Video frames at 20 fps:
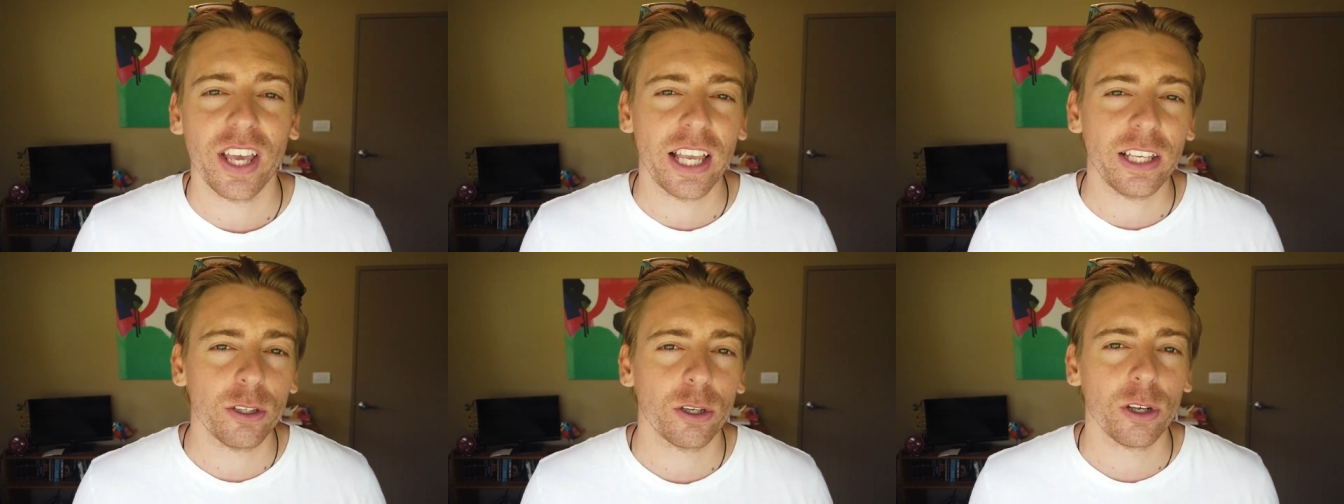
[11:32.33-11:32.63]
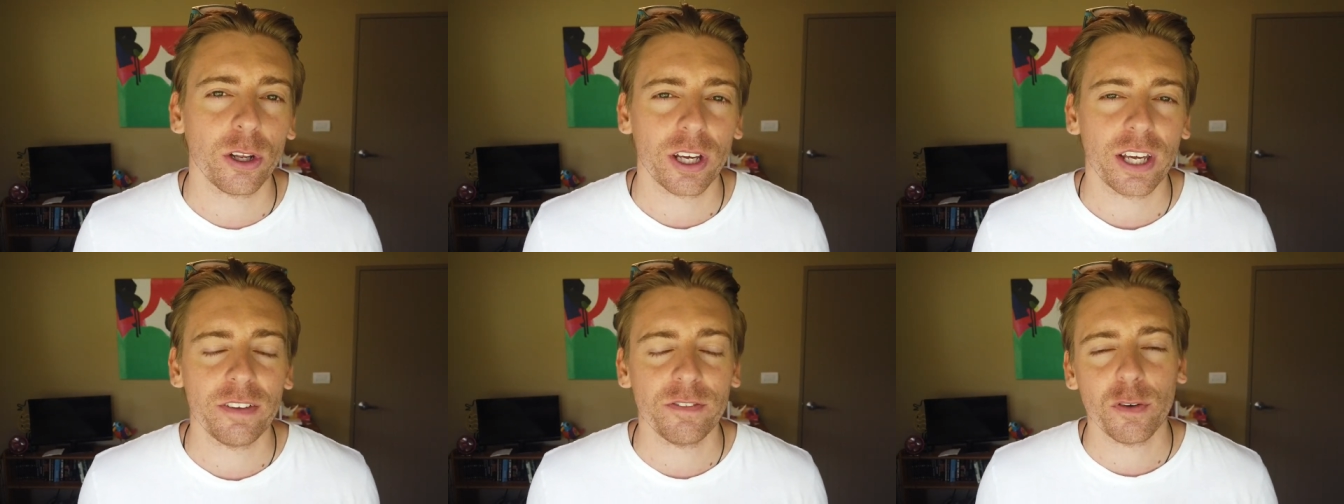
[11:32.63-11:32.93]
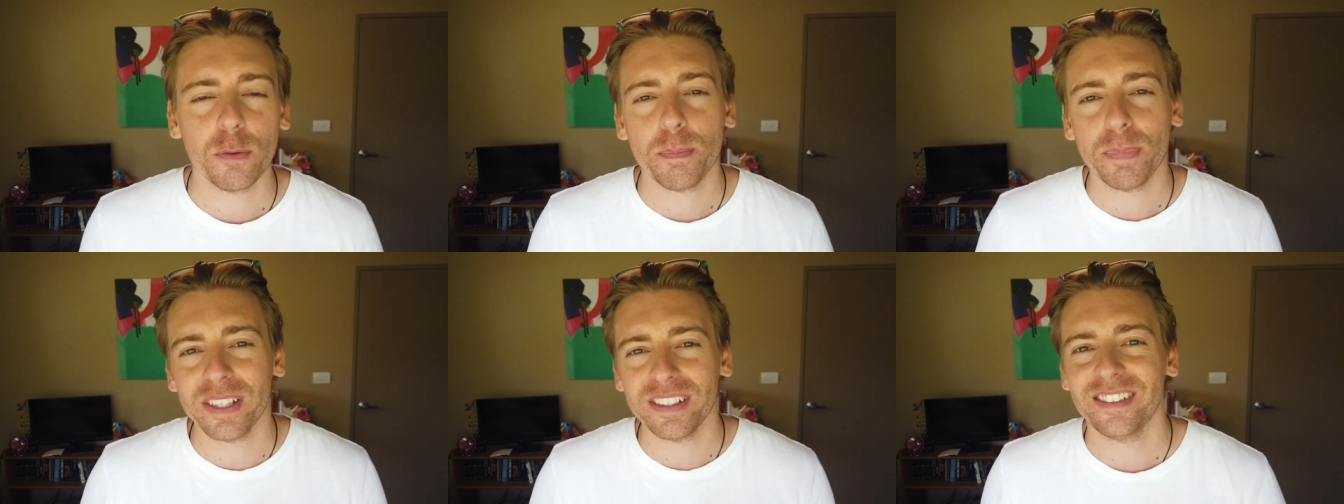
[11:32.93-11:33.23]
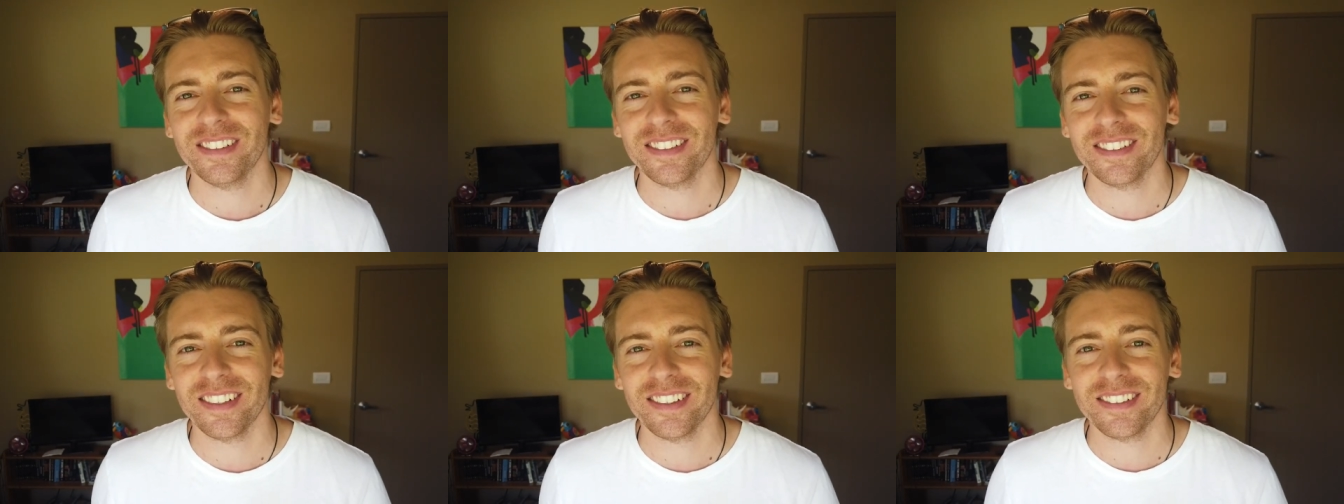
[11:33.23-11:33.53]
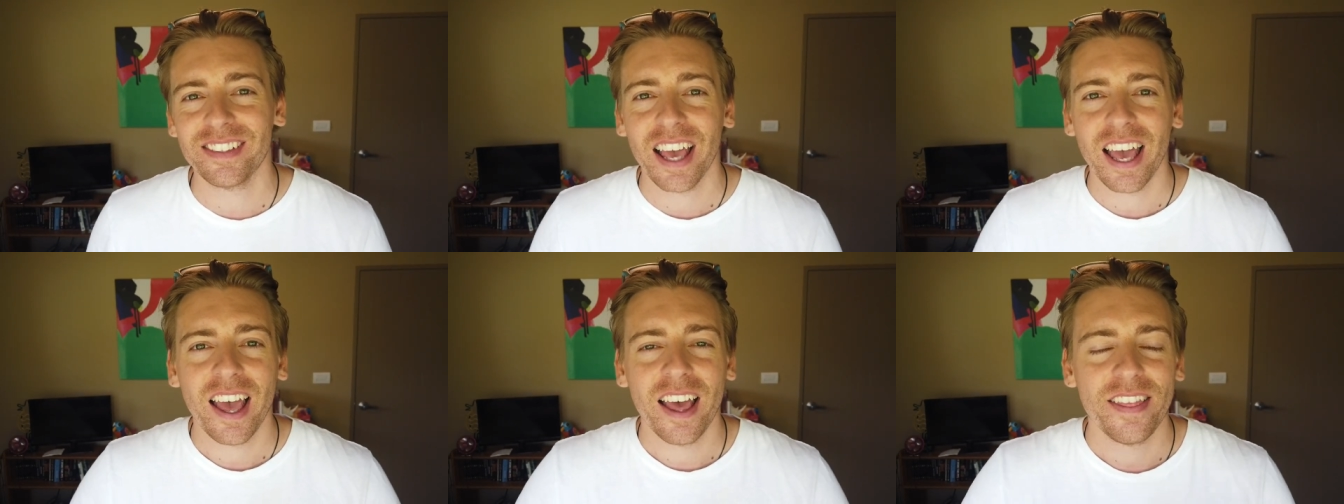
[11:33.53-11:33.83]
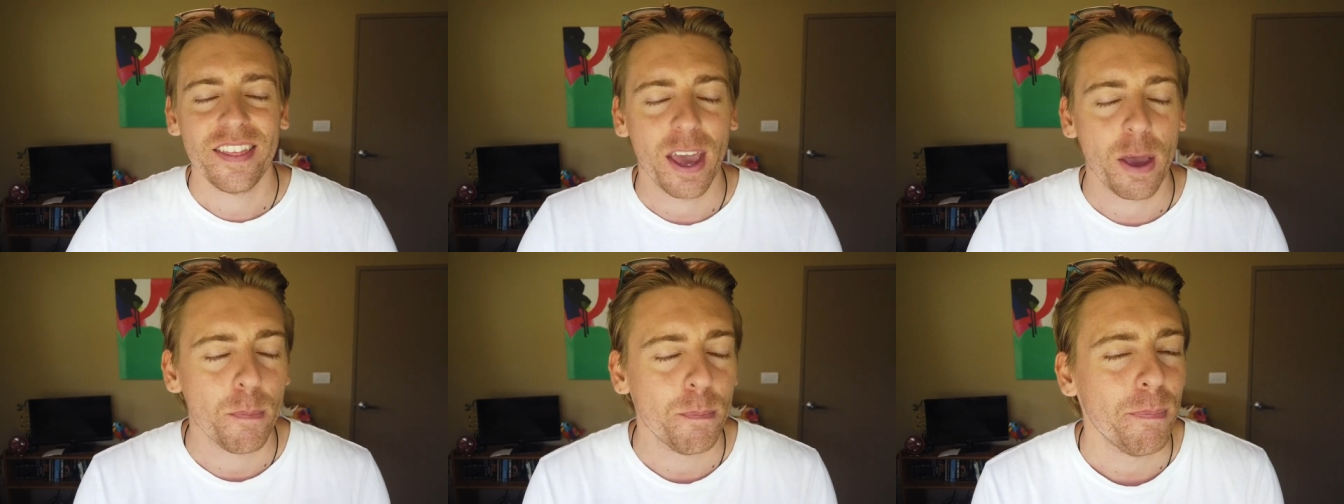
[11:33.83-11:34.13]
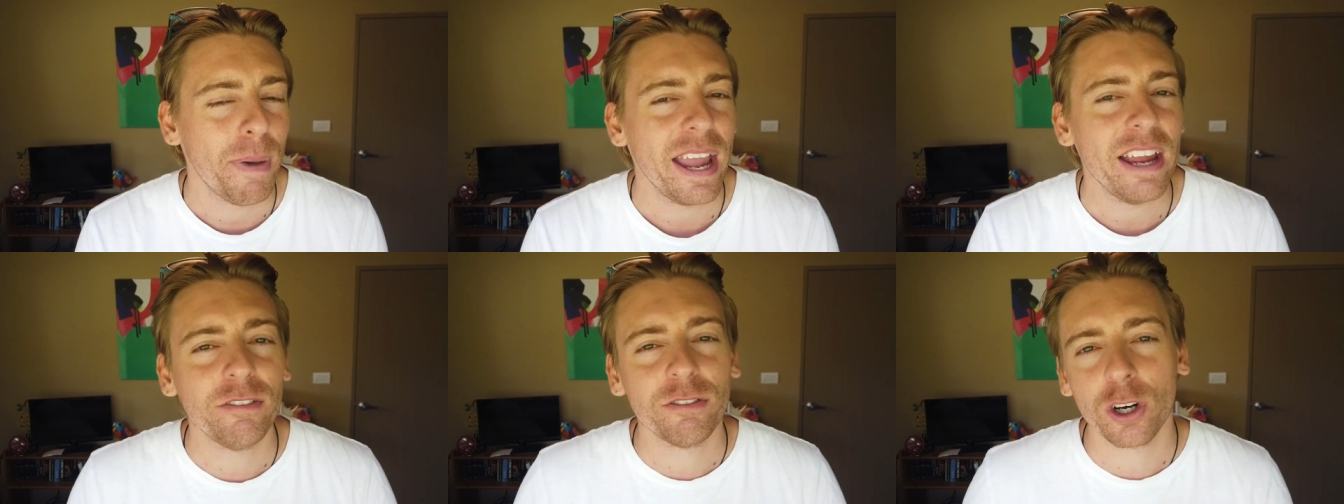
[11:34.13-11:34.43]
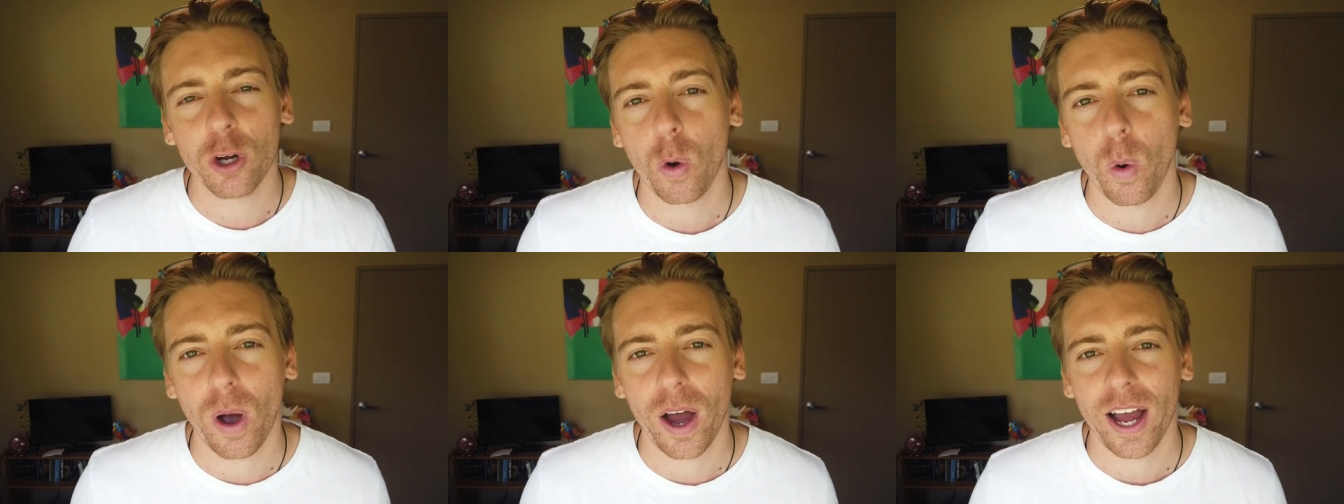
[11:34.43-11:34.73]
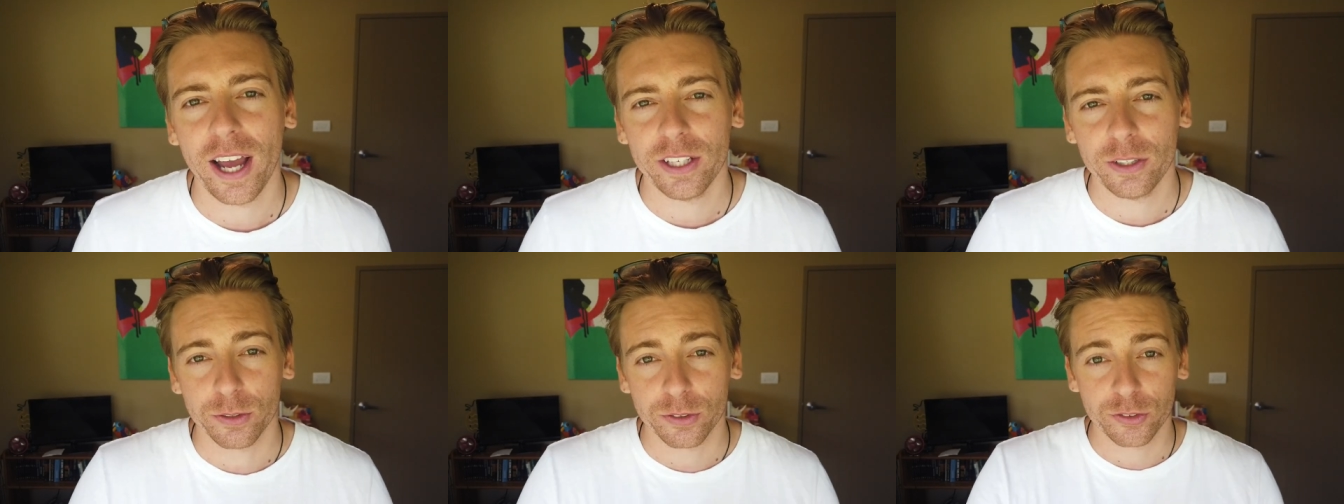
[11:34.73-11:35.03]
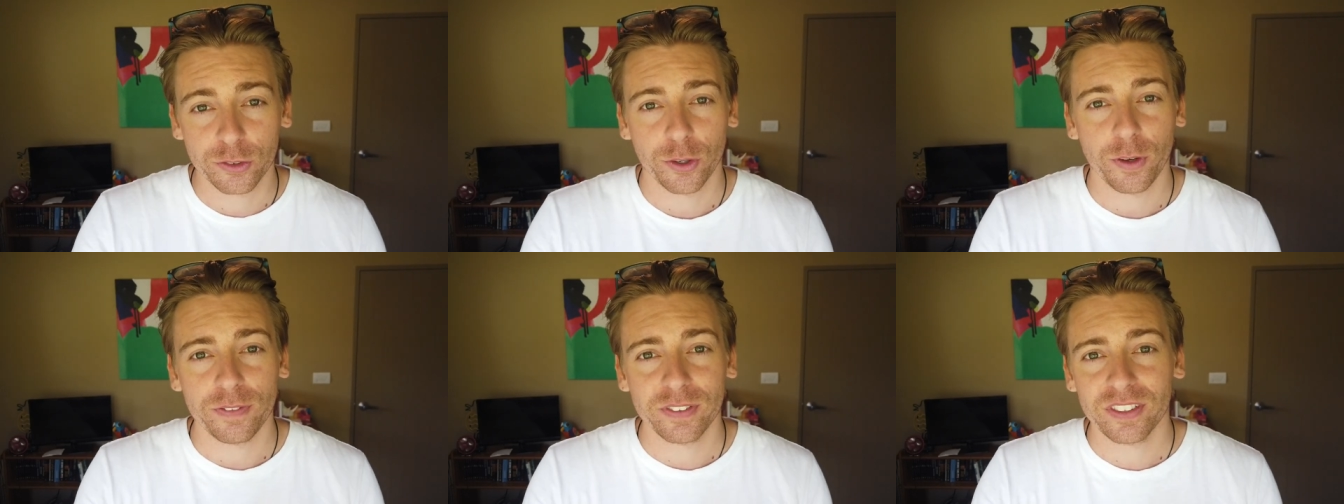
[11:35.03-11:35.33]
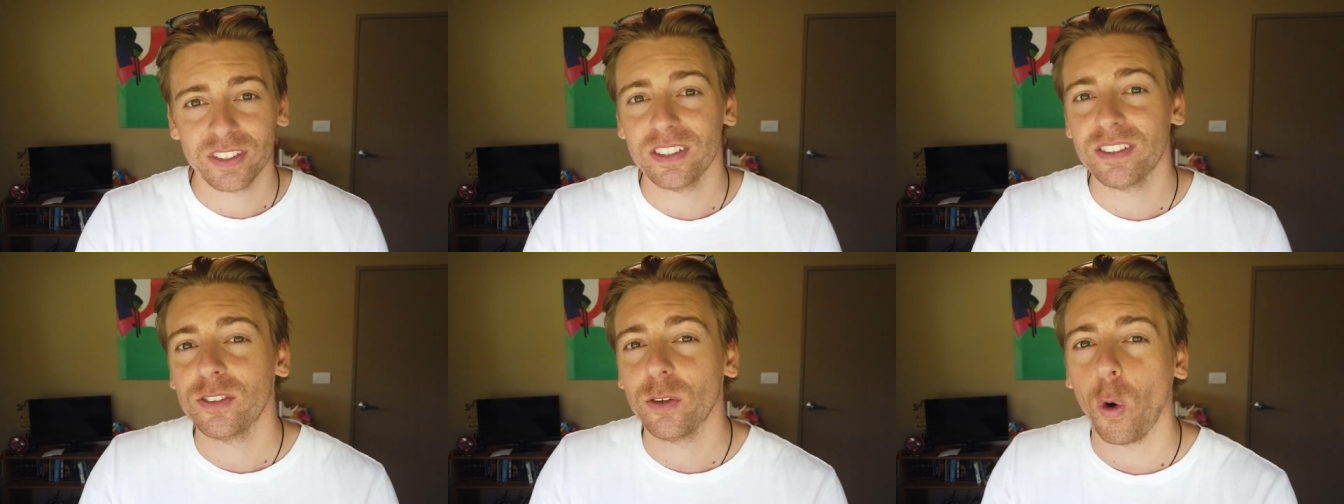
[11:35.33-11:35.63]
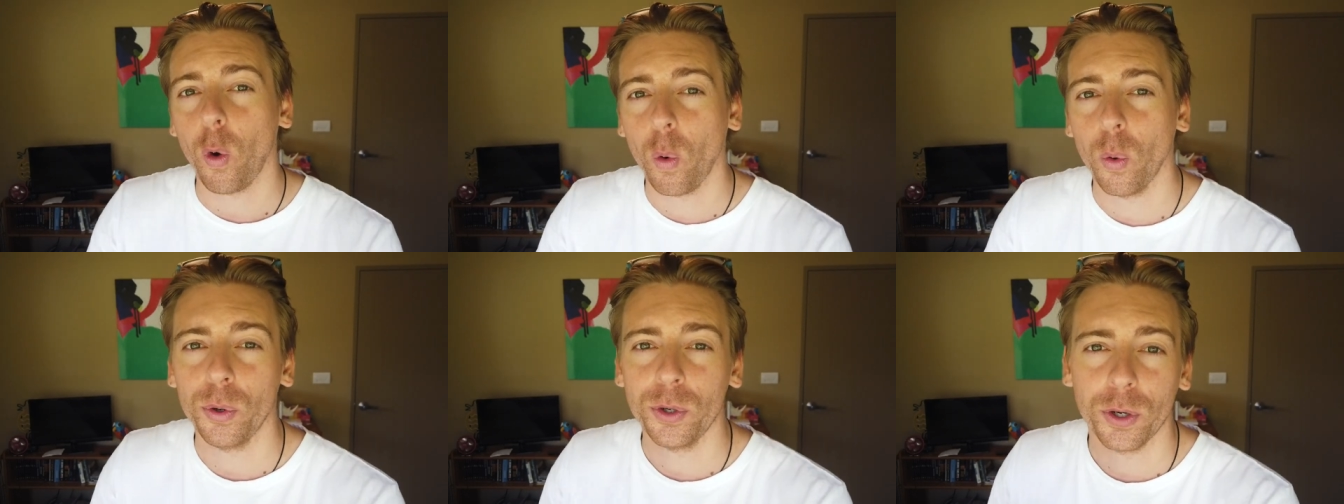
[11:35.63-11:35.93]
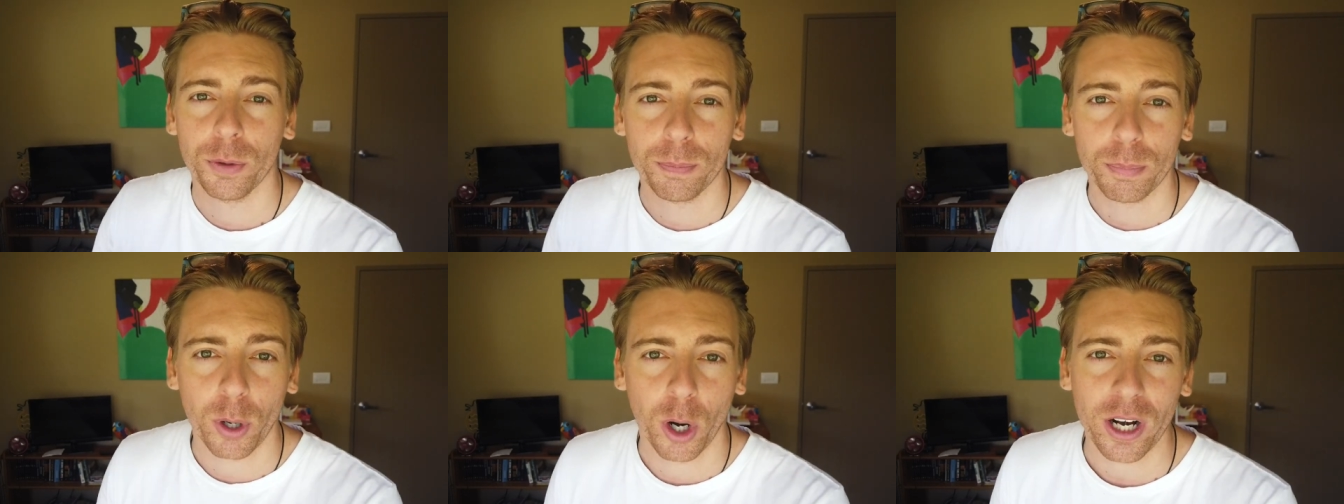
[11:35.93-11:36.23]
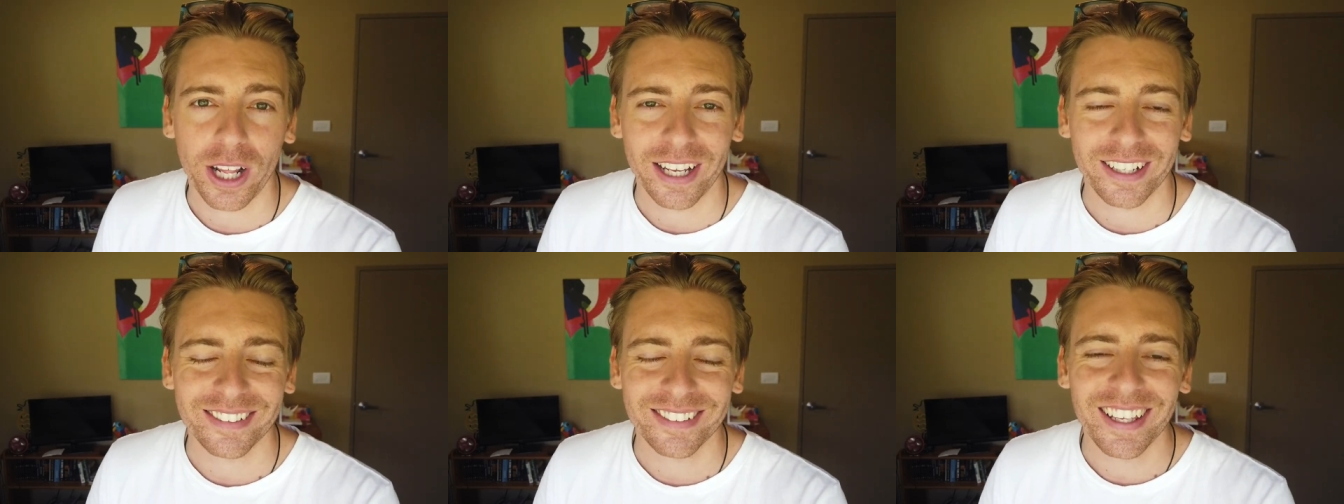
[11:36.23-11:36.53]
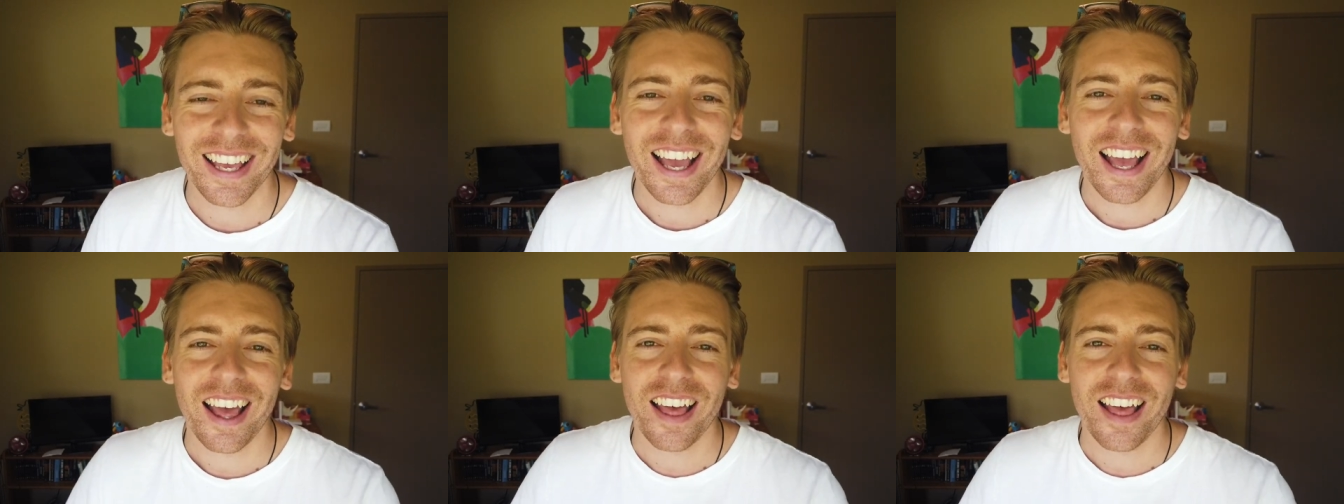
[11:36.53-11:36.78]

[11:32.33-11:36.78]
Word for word: and you're looking for businesses that may require your services or your products.